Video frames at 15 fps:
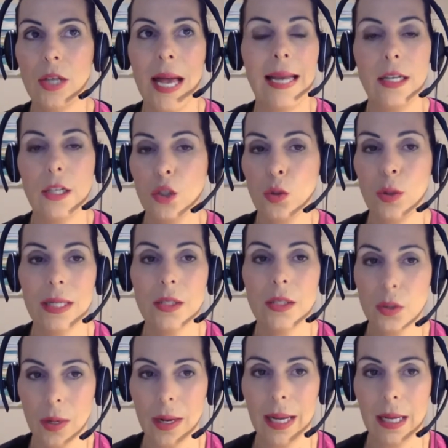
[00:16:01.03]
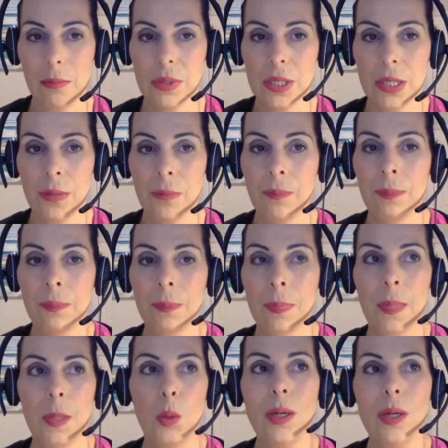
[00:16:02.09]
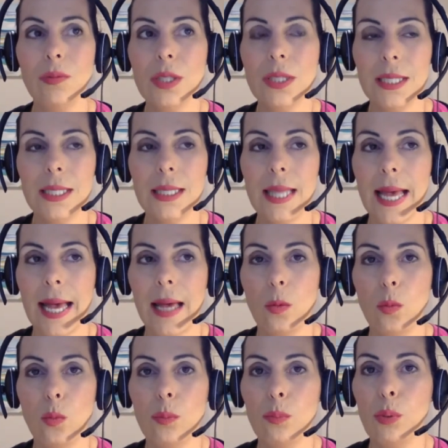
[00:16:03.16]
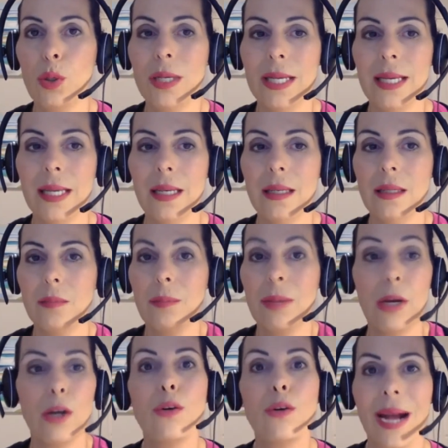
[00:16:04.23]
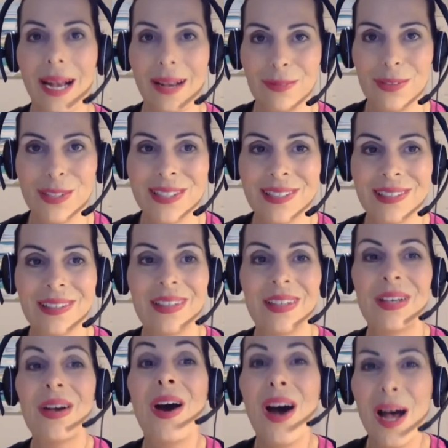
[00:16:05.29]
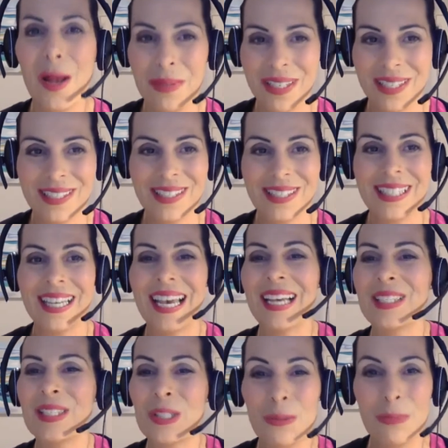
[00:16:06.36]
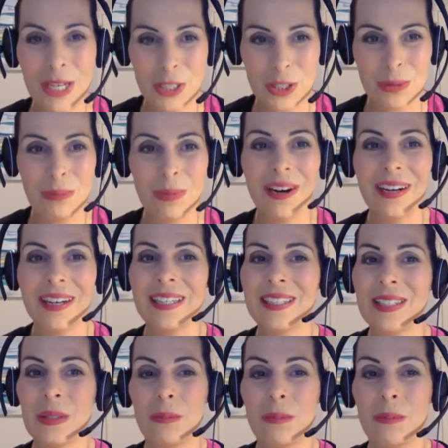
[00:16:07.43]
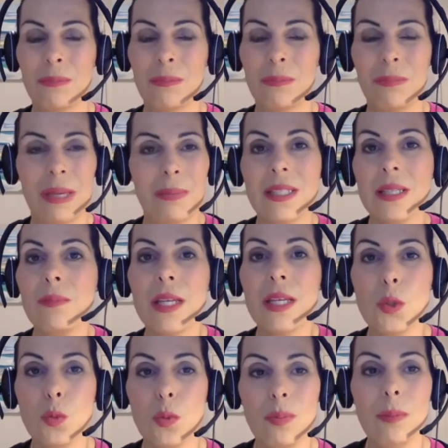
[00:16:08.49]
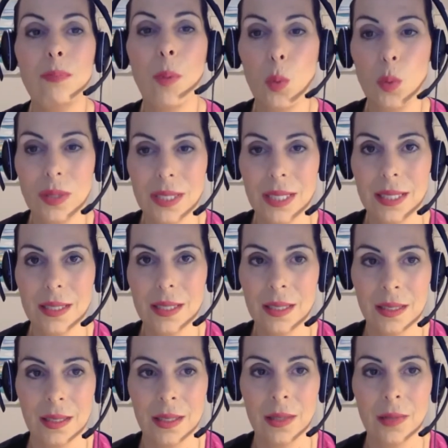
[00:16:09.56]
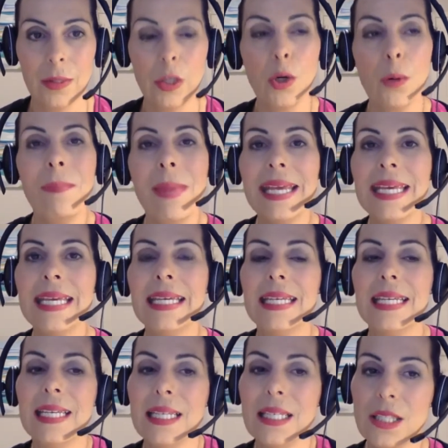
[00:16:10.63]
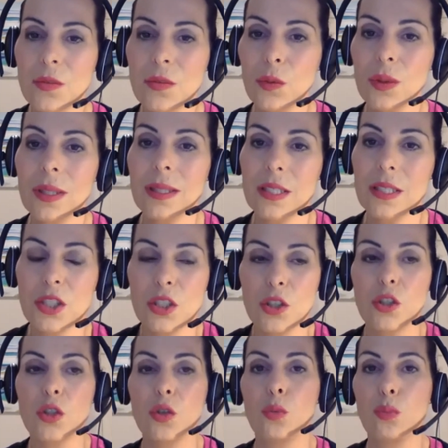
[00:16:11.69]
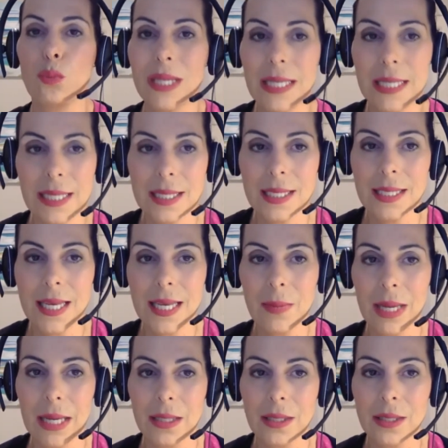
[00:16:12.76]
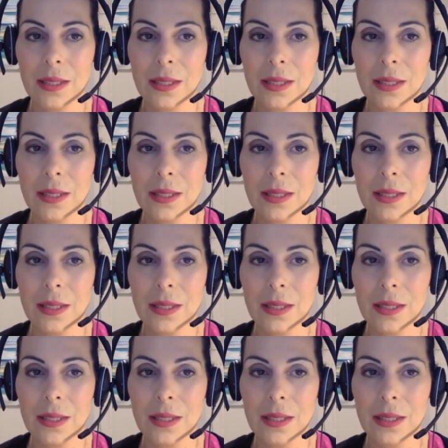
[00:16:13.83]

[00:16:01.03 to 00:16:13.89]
it transcribed, whoever did that would put in paragraphs, commas, exclamation marks. Maybe some things would be bolded. You're making it easy for the listener to read and skim it.